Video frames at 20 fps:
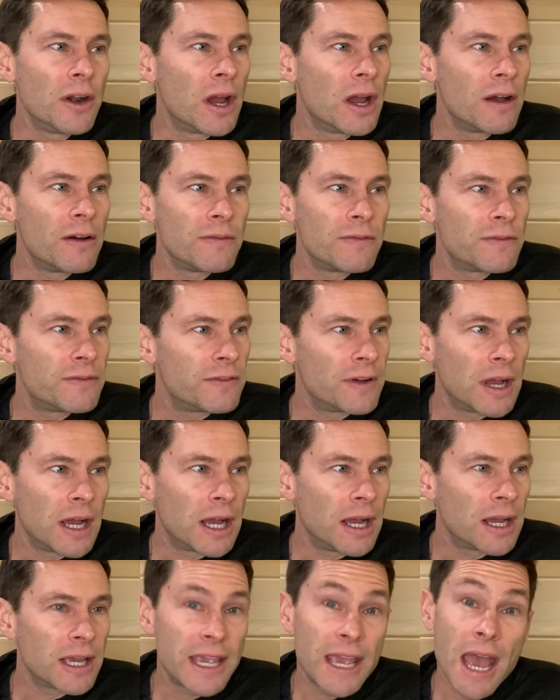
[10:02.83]
of
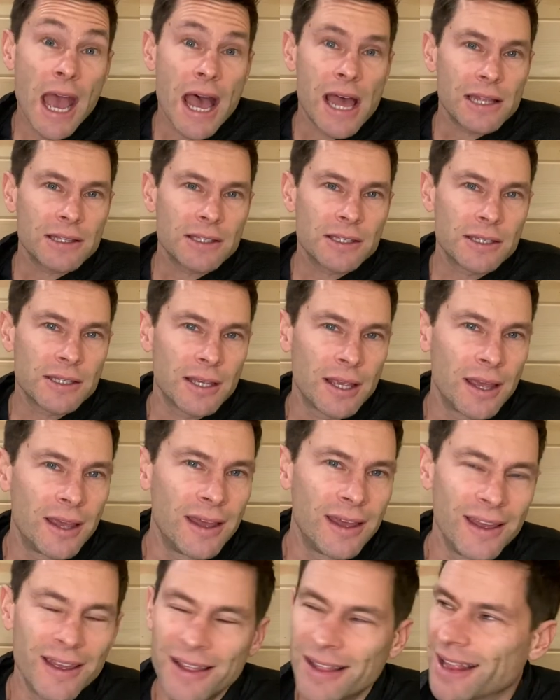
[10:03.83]
cats.
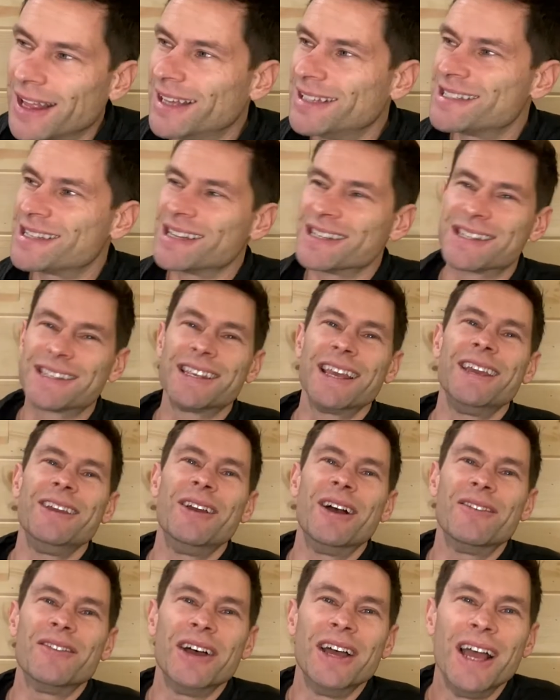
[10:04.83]
Let's just say you
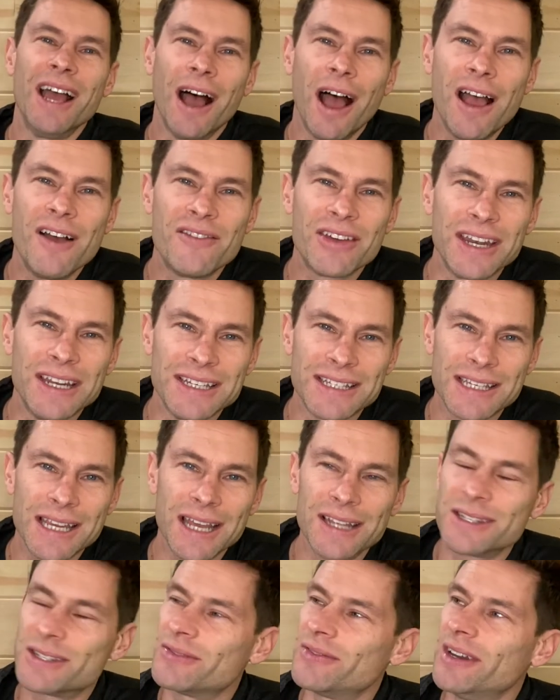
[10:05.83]
have an
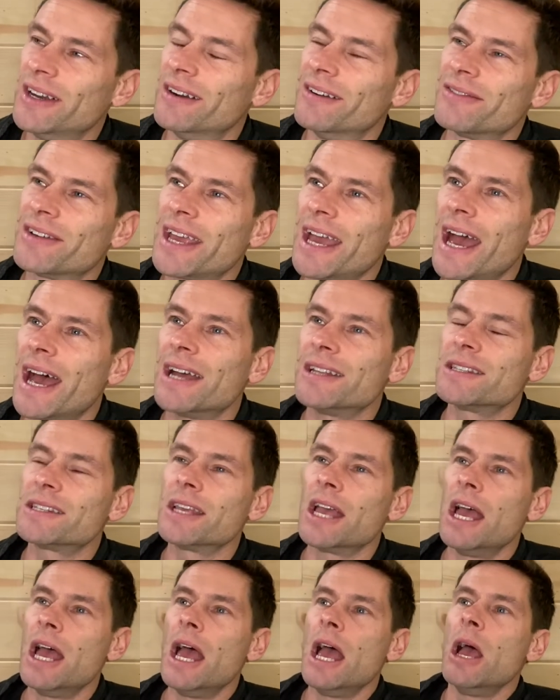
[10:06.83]
intense fear of cats.
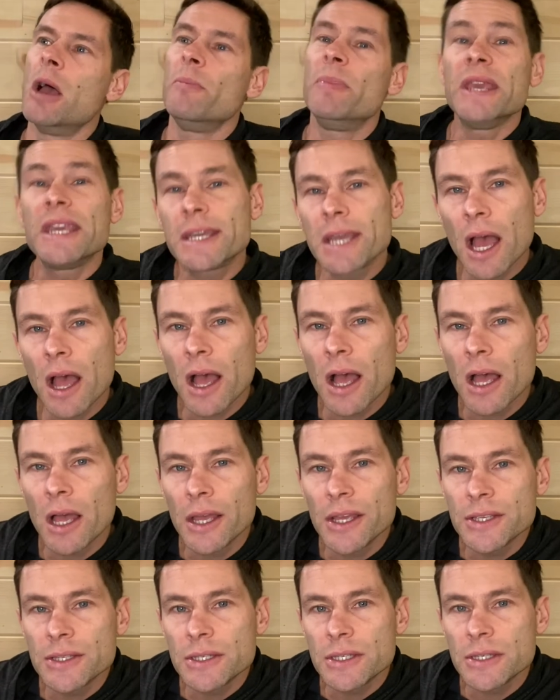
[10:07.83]

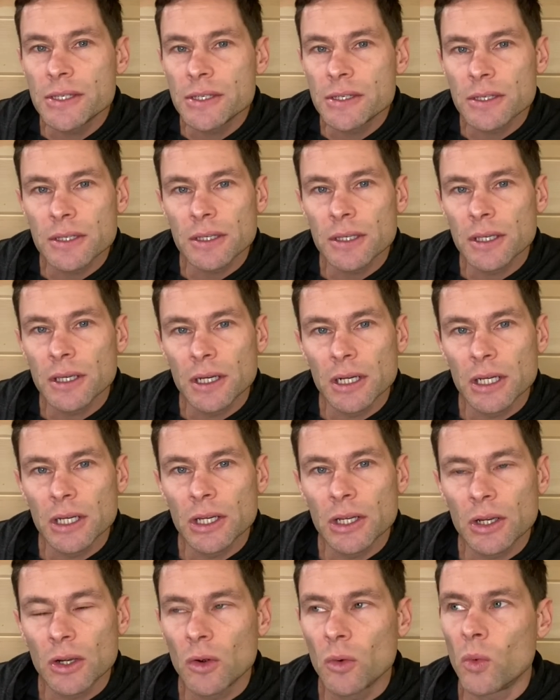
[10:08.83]
Because
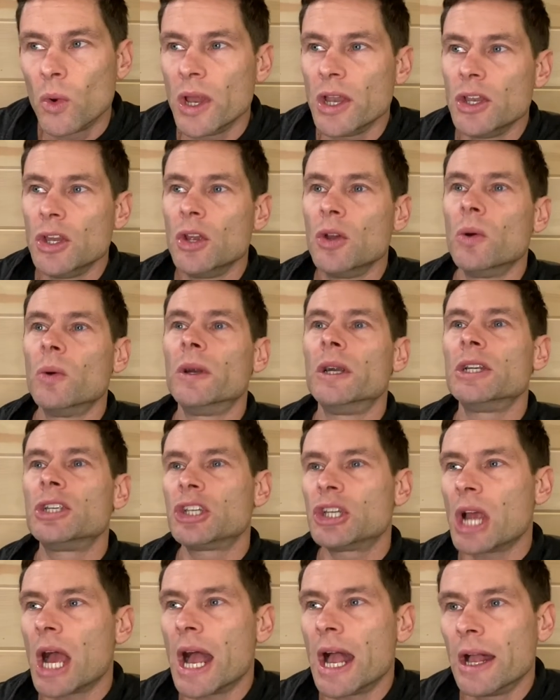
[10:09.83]
when you were a
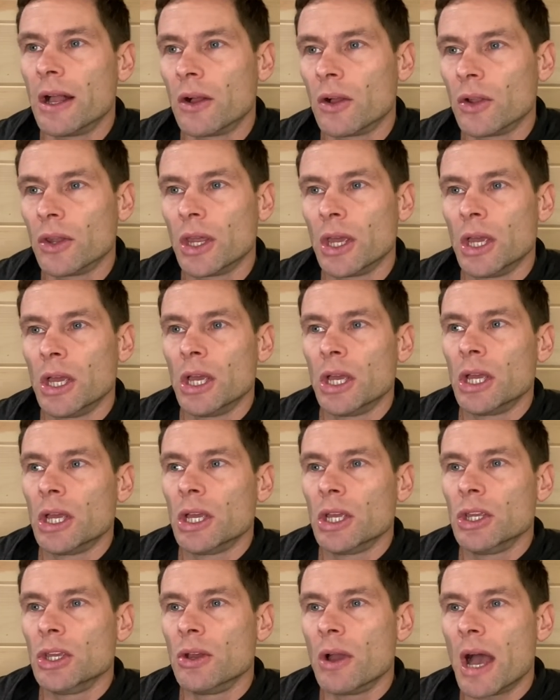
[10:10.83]
child,
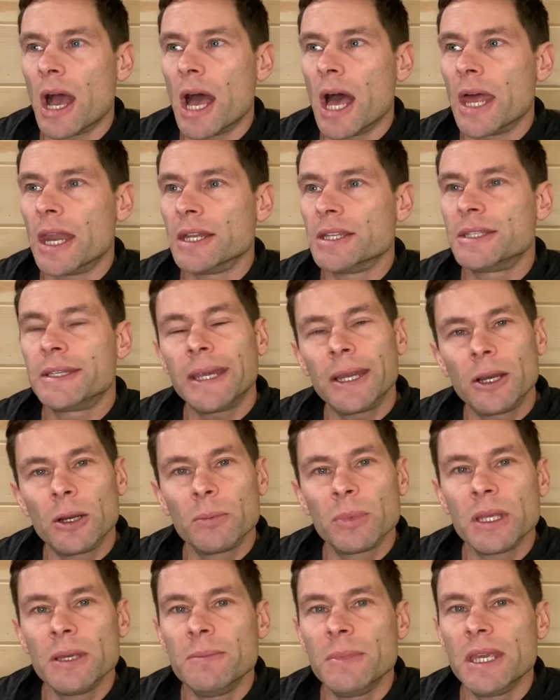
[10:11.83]
you had a
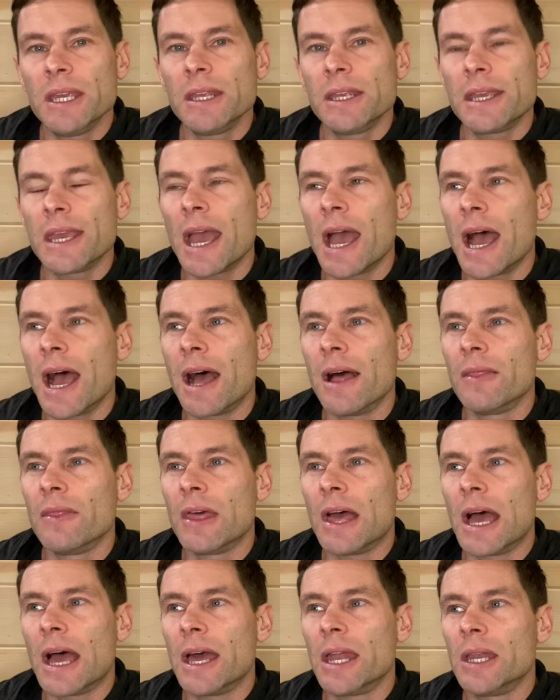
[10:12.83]
terribly mean cat
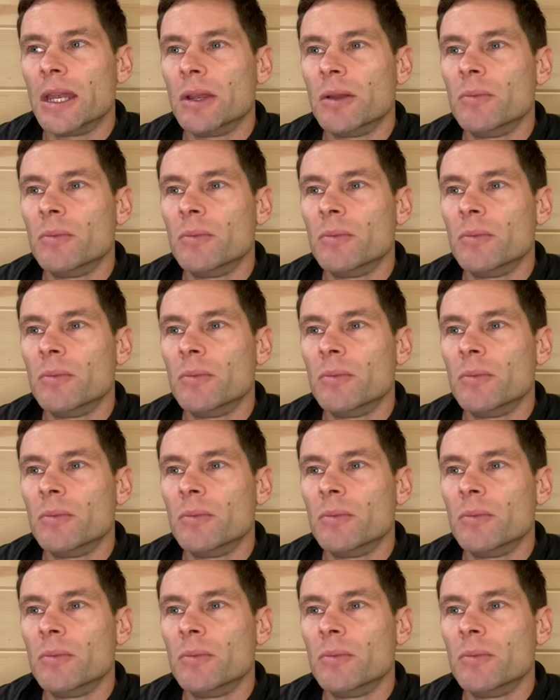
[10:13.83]
that